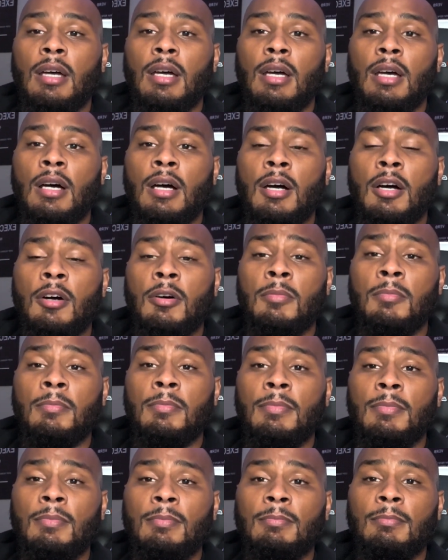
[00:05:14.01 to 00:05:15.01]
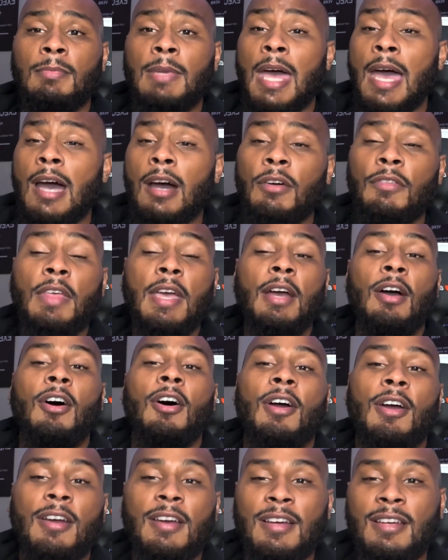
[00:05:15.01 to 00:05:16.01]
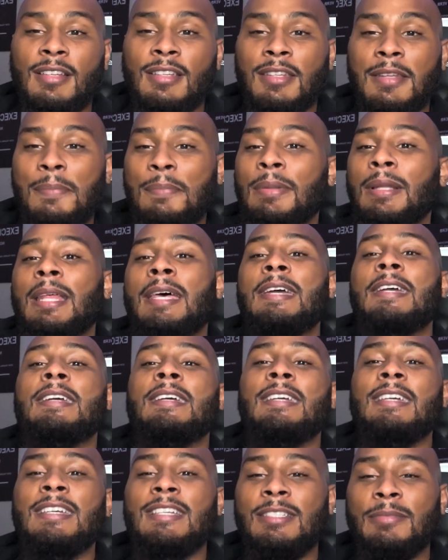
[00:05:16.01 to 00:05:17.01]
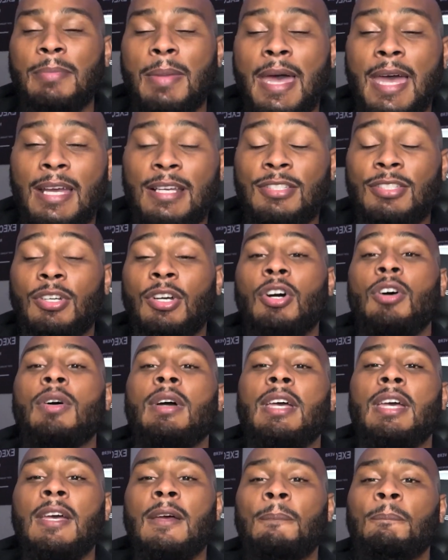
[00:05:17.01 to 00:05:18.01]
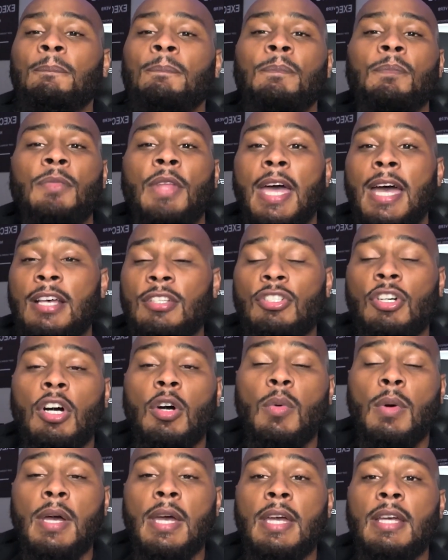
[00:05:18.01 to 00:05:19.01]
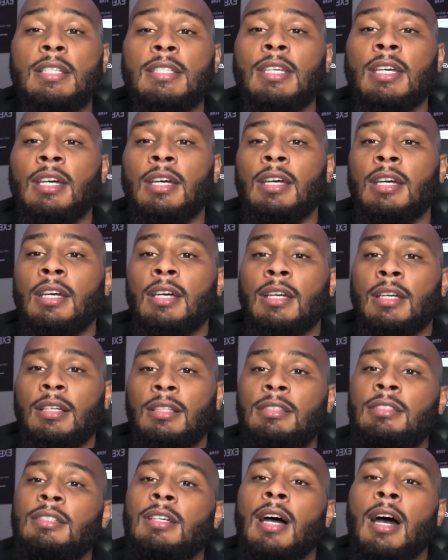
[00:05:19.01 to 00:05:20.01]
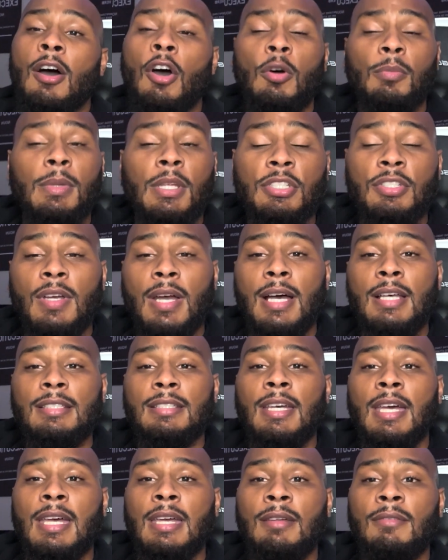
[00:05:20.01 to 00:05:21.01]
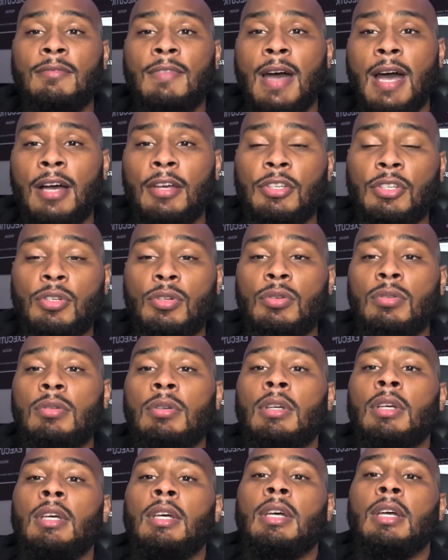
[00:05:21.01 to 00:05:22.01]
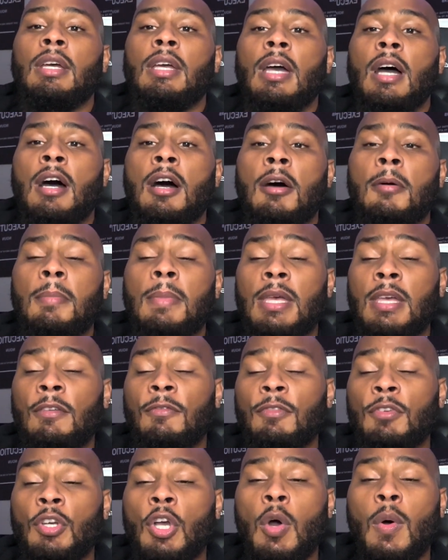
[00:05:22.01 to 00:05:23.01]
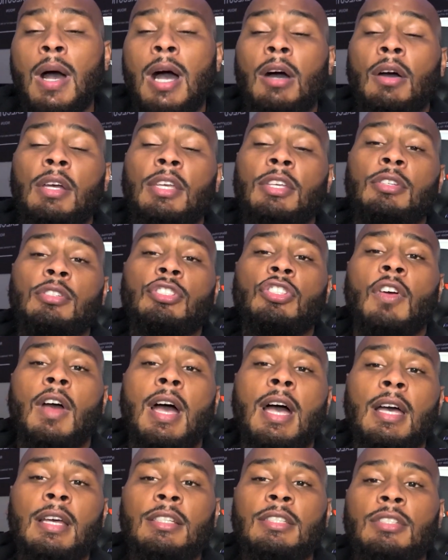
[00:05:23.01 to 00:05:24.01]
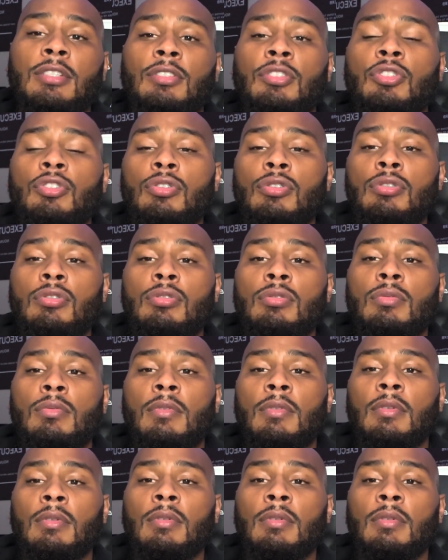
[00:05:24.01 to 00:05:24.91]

now they are. The play is back. So go ahead. As always, I hope that you guys gain value. If you go out and you try to do